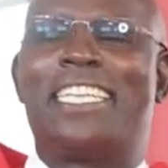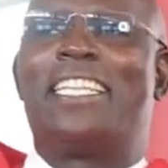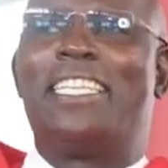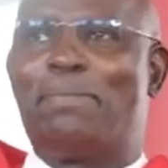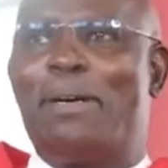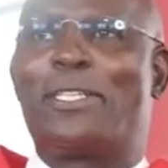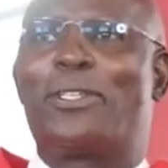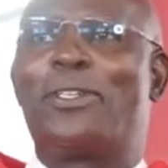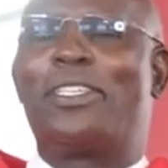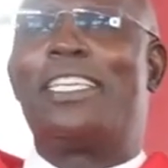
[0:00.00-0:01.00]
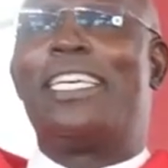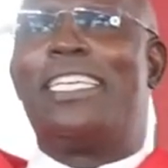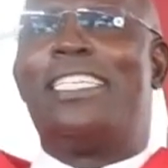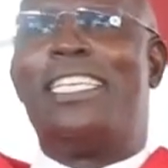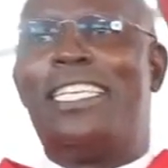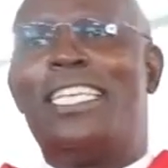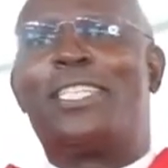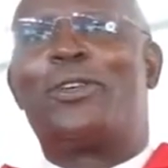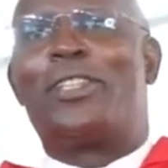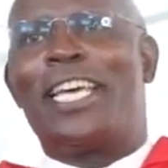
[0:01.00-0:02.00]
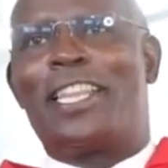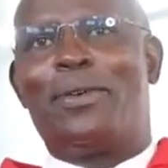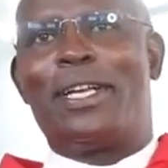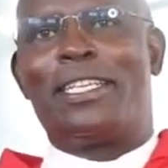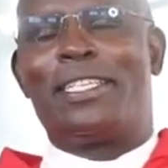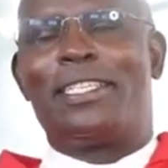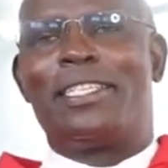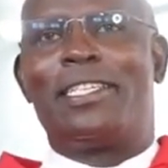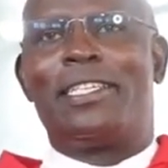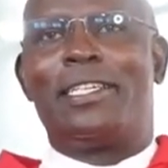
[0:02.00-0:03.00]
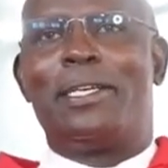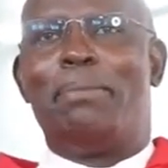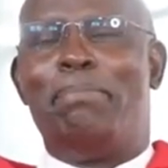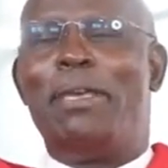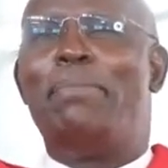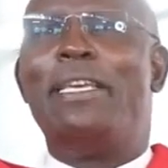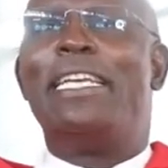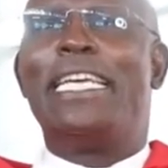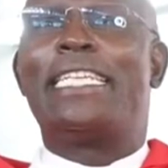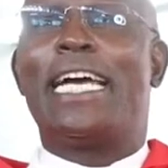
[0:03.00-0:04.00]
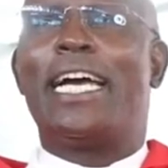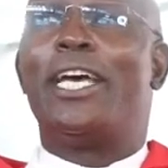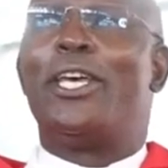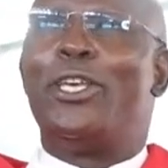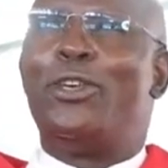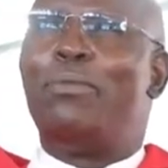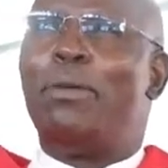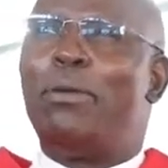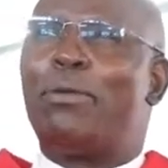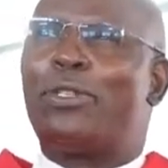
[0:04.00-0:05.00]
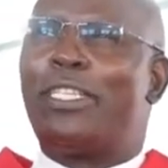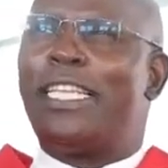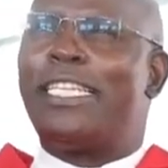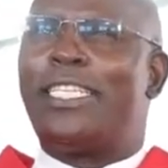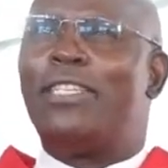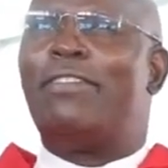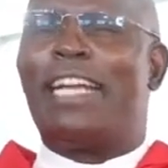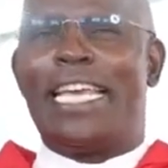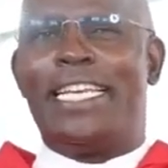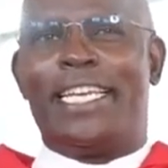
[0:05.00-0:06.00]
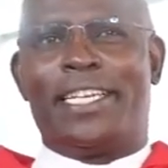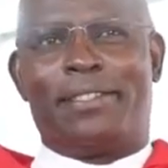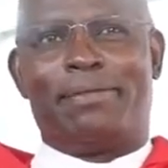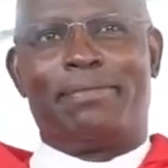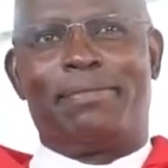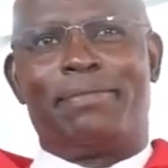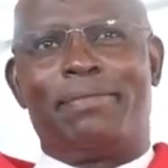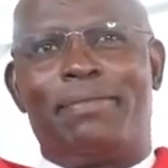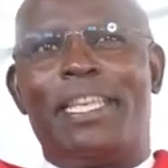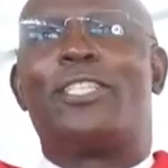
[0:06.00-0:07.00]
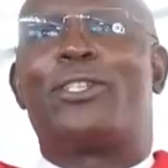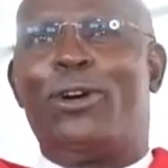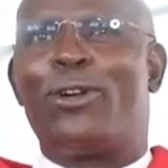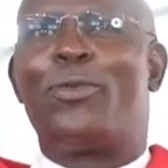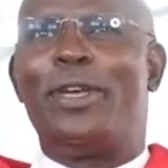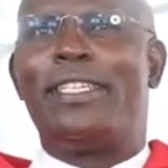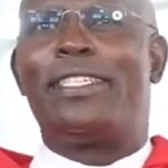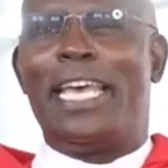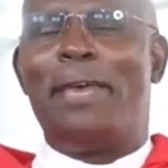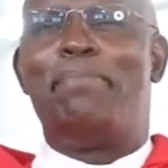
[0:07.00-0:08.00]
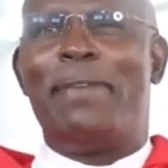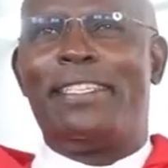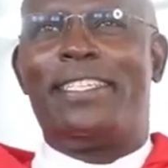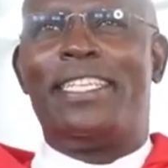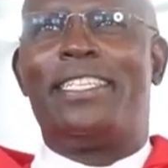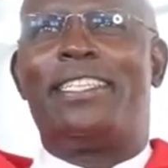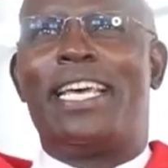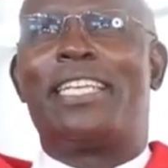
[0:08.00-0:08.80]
but this person did this or the other one. Maybe later you may be able to see the silver lining. There is always a message